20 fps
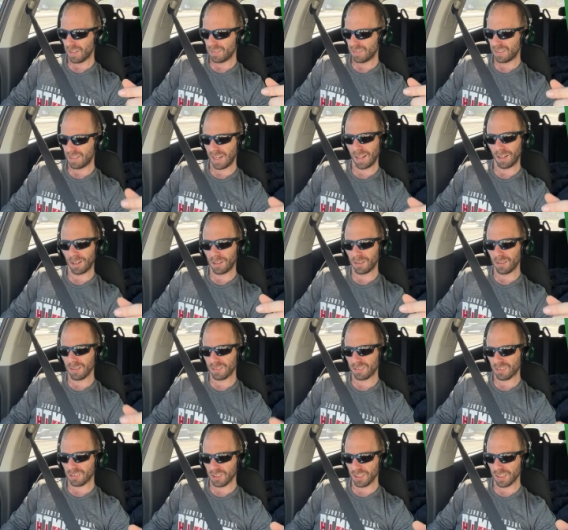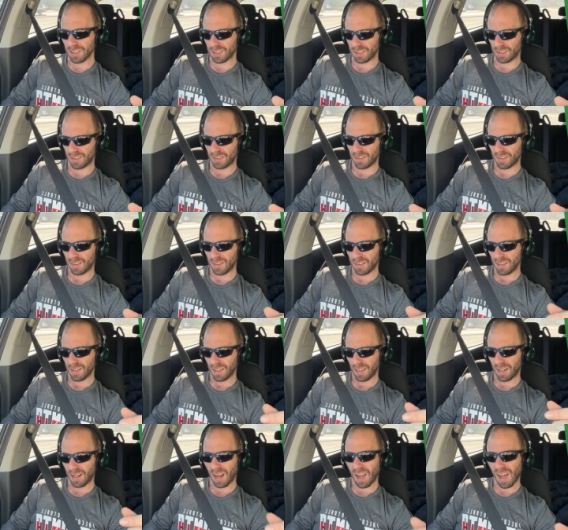The error is clear
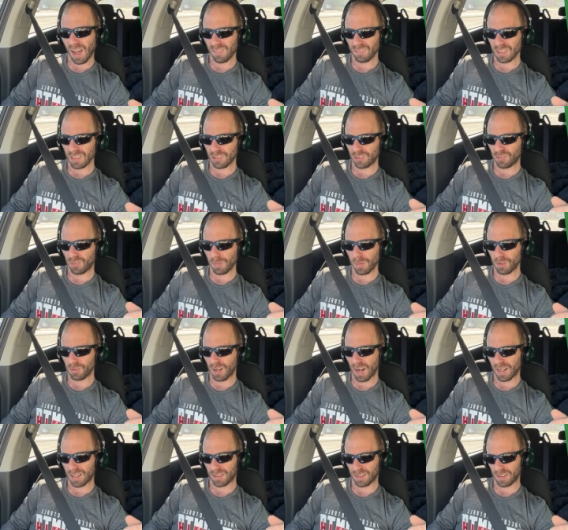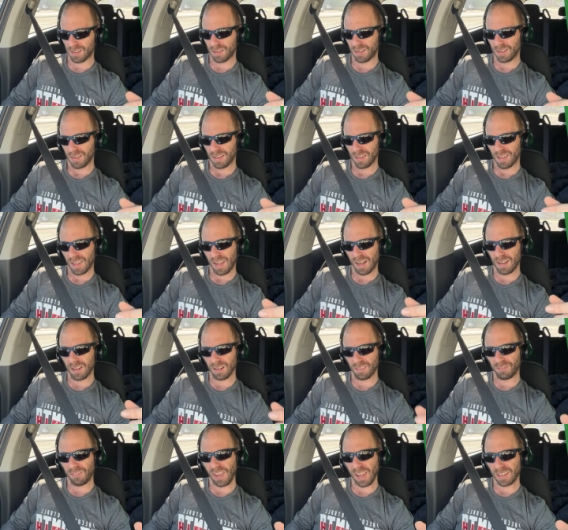and obvious from the record, and
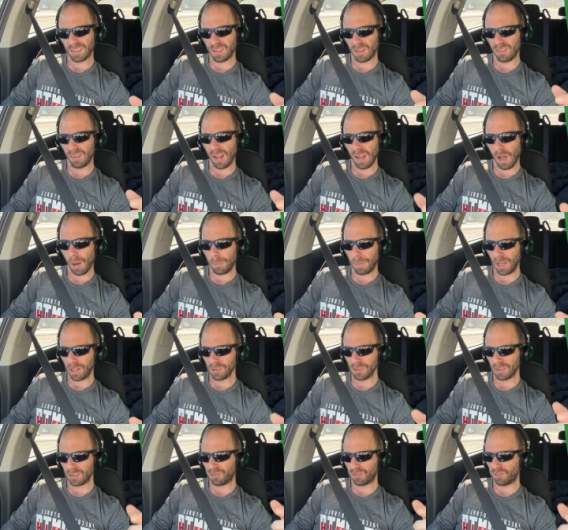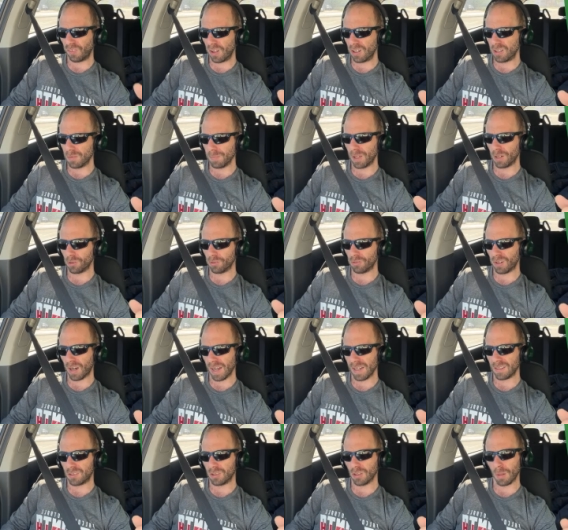it affected appellant's fundamental
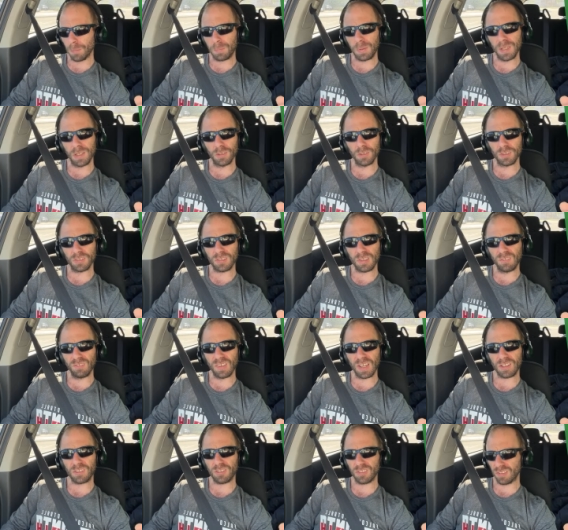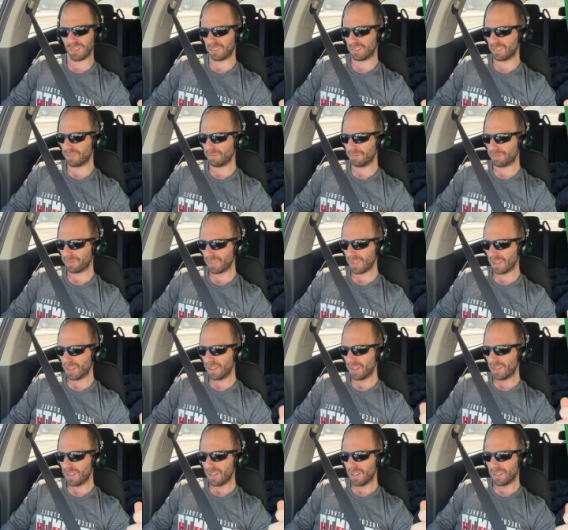right to appeal his convictions.
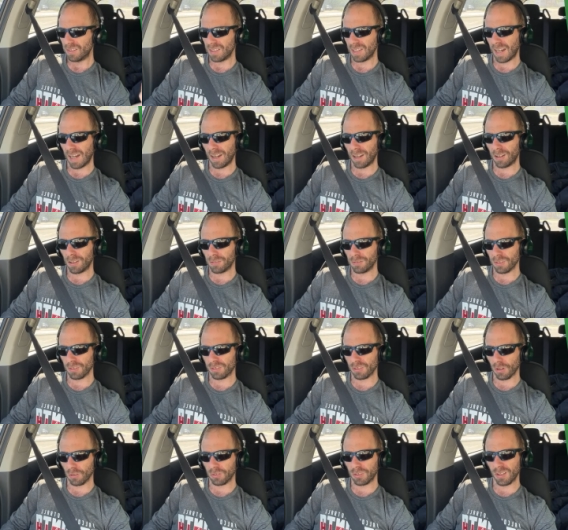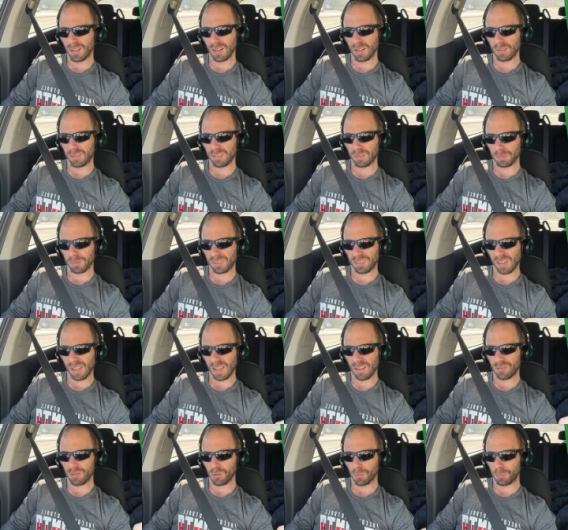The error resulted in
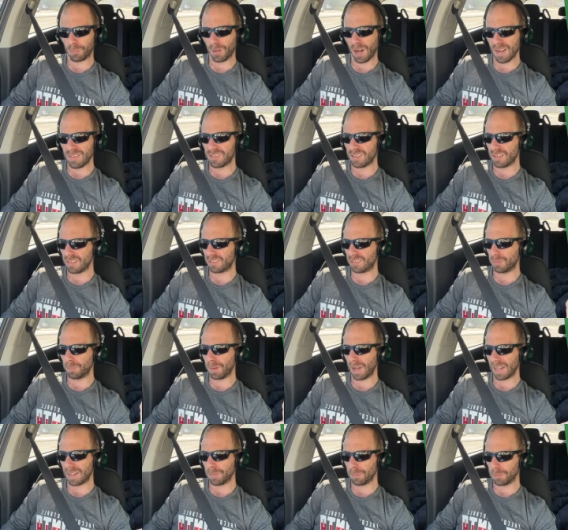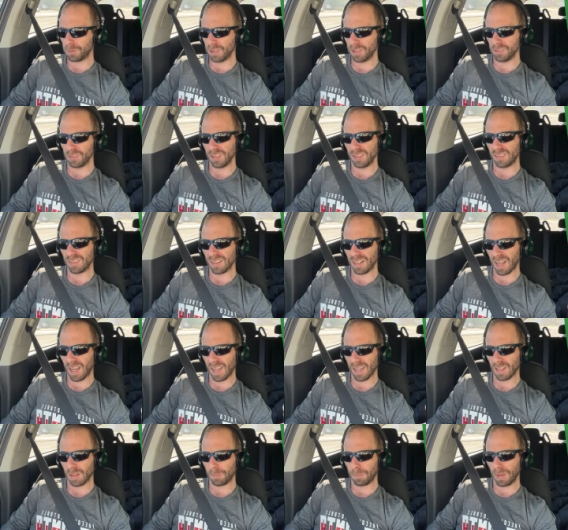substantial prejudice by completely
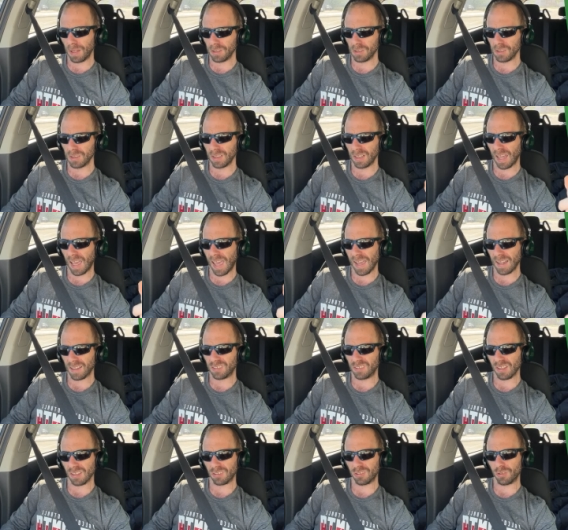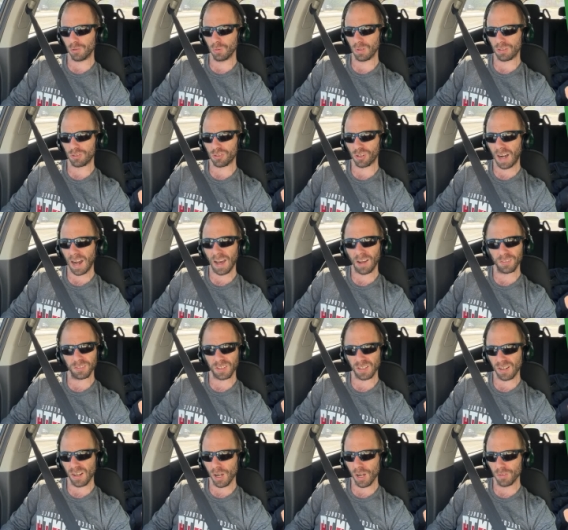denying appellant access to a trial
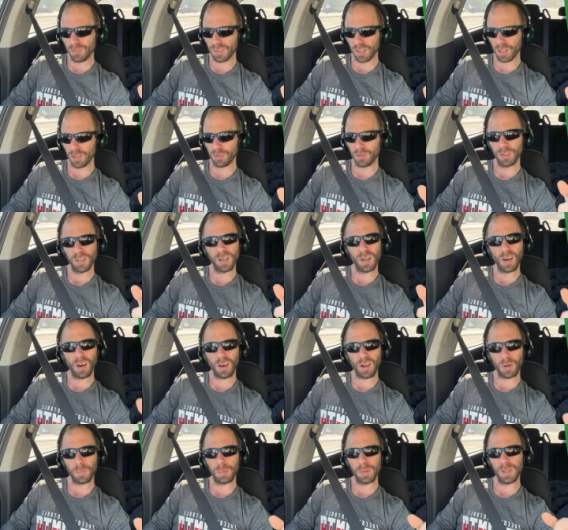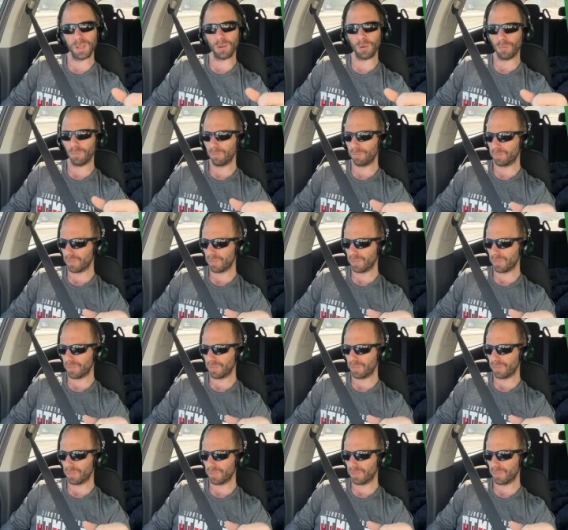de novo on appeal.